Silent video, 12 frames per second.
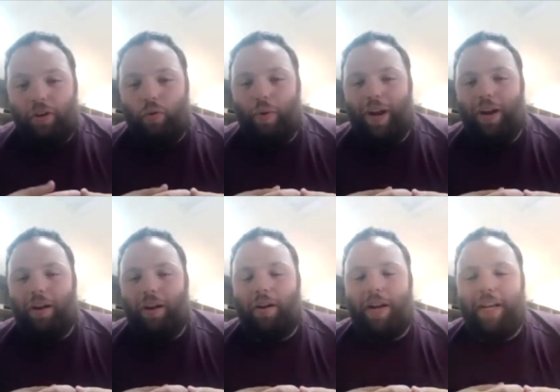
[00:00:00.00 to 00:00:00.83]

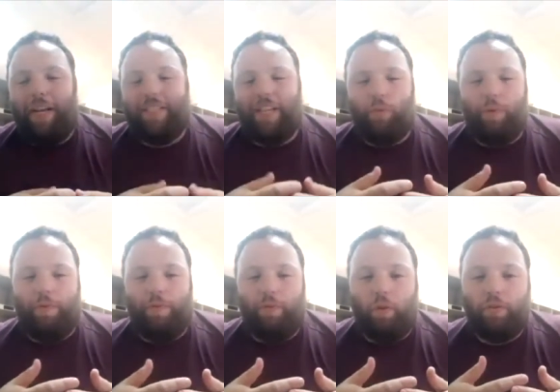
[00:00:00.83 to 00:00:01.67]
where it's a group of
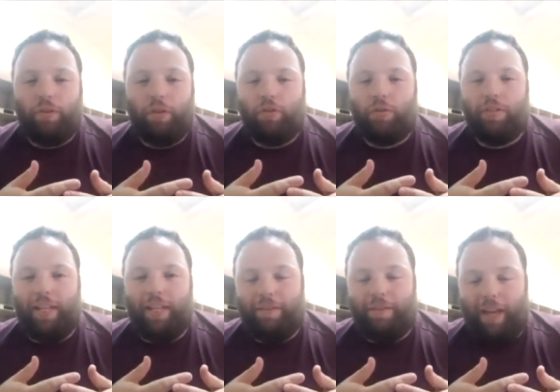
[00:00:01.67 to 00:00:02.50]
lone soldiers that
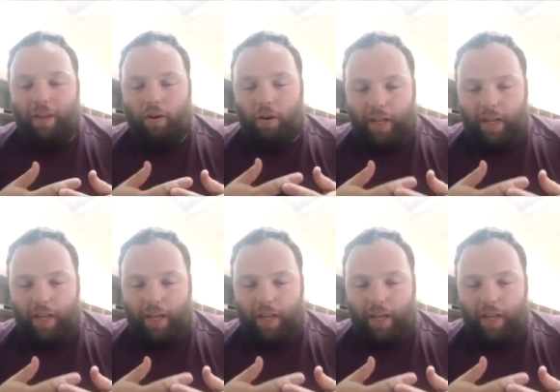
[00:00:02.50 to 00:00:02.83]
live together on a